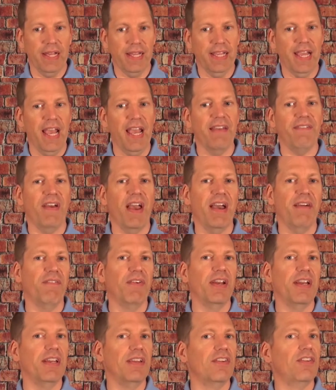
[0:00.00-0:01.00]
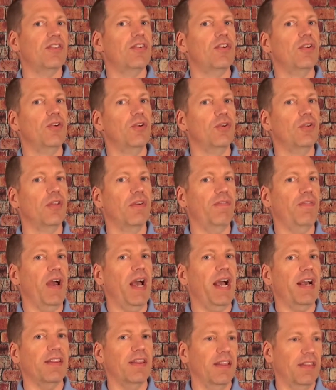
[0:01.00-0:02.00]
It gave evidence to the
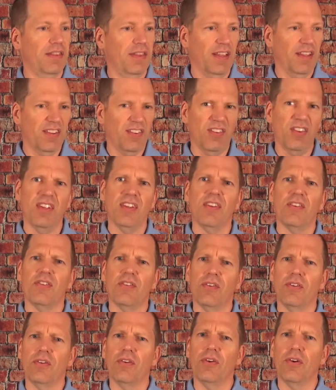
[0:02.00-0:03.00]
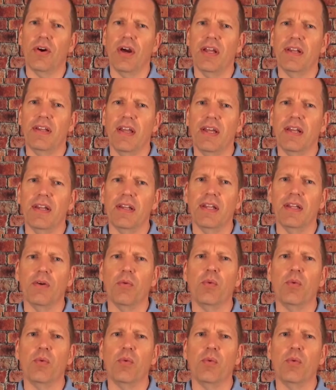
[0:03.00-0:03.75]
fact that this is your identity.